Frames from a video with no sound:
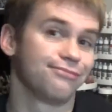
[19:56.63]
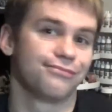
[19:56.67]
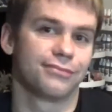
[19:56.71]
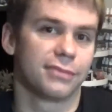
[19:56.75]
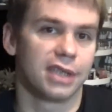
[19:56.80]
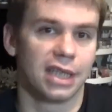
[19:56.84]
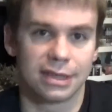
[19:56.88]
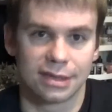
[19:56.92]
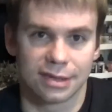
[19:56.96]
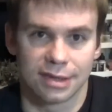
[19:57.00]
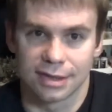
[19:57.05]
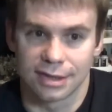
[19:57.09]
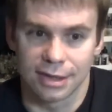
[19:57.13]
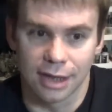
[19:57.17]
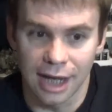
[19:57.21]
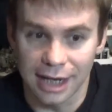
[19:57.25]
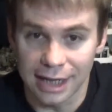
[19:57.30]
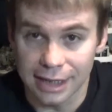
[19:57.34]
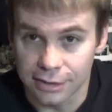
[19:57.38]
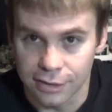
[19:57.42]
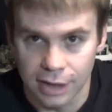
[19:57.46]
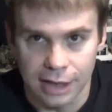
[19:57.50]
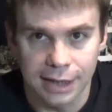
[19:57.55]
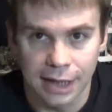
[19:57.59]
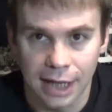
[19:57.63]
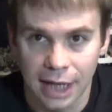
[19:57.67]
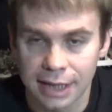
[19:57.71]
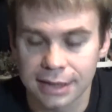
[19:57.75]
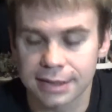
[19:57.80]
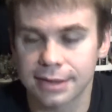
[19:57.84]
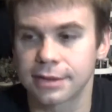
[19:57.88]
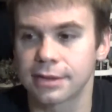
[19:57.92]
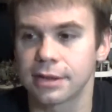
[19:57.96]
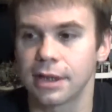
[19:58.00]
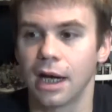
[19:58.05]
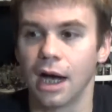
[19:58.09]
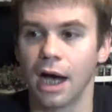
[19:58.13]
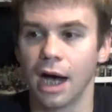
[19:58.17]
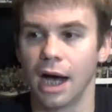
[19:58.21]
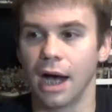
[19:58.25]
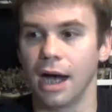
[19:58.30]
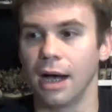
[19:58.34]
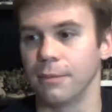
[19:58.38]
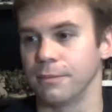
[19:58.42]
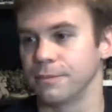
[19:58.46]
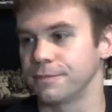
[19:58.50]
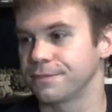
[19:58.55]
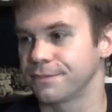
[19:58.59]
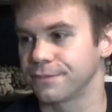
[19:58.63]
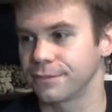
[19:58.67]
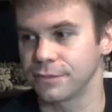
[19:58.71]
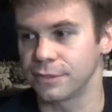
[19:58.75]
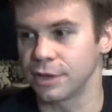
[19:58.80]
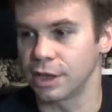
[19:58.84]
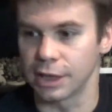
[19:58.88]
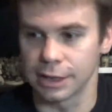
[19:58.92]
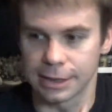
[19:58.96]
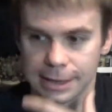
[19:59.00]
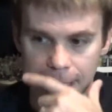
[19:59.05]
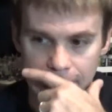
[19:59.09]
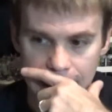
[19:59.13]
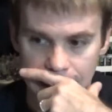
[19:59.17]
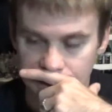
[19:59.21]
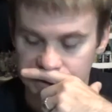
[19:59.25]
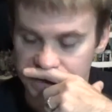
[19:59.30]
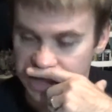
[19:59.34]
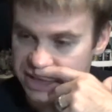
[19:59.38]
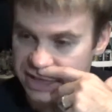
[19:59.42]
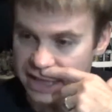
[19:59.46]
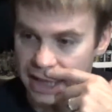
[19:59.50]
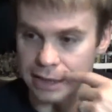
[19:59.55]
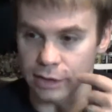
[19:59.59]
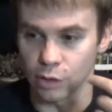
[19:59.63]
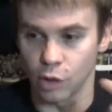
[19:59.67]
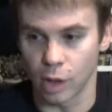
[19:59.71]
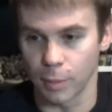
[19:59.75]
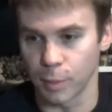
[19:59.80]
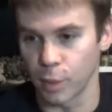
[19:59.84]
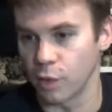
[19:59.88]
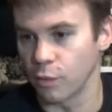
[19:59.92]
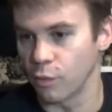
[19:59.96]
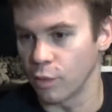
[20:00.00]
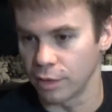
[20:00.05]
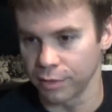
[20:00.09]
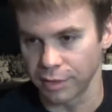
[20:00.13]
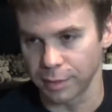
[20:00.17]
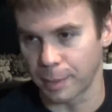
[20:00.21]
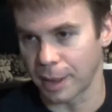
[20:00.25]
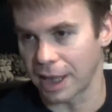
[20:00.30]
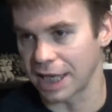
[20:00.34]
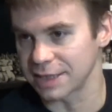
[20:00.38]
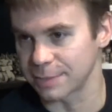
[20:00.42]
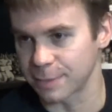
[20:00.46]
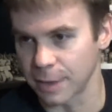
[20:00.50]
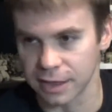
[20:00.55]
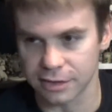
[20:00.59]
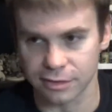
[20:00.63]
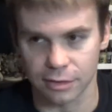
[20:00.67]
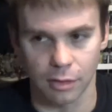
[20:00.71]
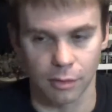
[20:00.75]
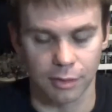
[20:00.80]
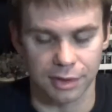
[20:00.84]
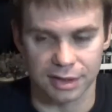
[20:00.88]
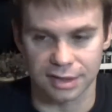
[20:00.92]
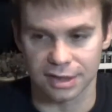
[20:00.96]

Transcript: It's the Sonic Dreadnoughts. You can take them just like normal, one with Blastmaster, one with the